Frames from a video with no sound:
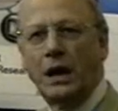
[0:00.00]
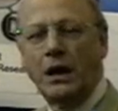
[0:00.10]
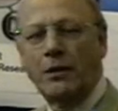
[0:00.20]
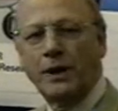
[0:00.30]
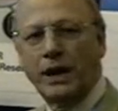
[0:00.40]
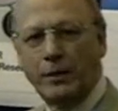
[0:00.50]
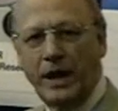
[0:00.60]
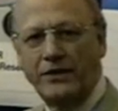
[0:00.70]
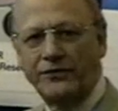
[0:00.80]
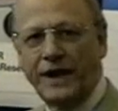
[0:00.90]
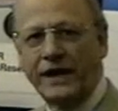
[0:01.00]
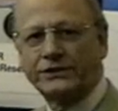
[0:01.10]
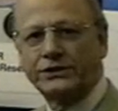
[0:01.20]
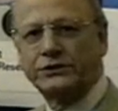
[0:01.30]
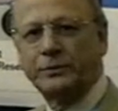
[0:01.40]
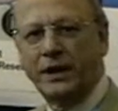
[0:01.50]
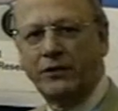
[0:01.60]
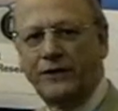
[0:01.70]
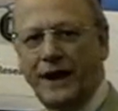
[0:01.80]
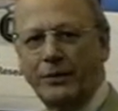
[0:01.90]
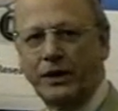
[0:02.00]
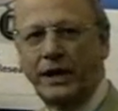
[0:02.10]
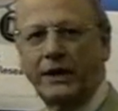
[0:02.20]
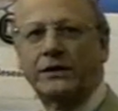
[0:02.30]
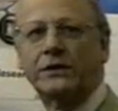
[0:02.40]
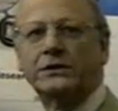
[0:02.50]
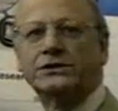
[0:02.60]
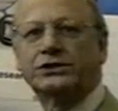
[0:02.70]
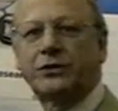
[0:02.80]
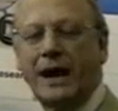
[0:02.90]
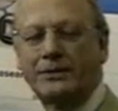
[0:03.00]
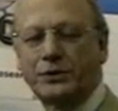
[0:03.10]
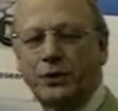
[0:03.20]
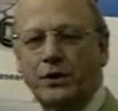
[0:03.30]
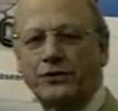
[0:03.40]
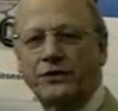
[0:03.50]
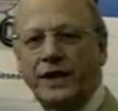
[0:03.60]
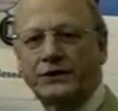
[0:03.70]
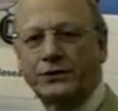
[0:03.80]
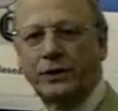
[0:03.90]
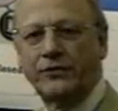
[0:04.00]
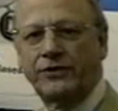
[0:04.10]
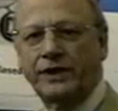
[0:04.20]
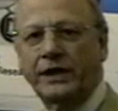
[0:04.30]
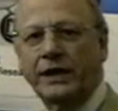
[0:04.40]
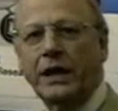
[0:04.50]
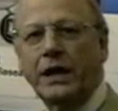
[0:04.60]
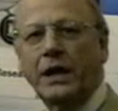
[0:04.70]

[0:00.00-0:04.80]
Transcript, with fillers: uh, metal manufacturers, metal fabricators, scrap sorters, and that sort of thing.